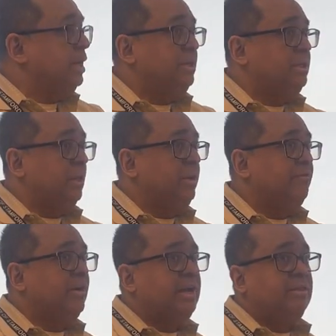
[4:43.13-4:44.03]
until we
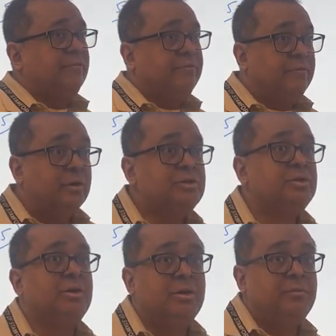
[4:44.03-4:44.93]
find the
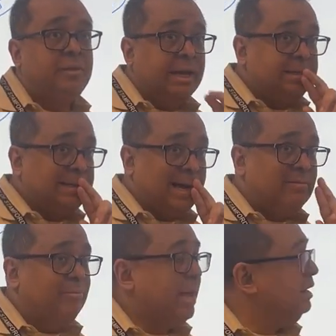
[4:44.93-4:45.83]
first node that's out
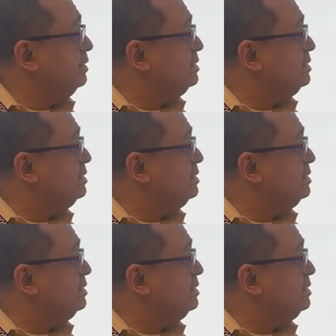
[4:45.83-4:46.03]
of balance.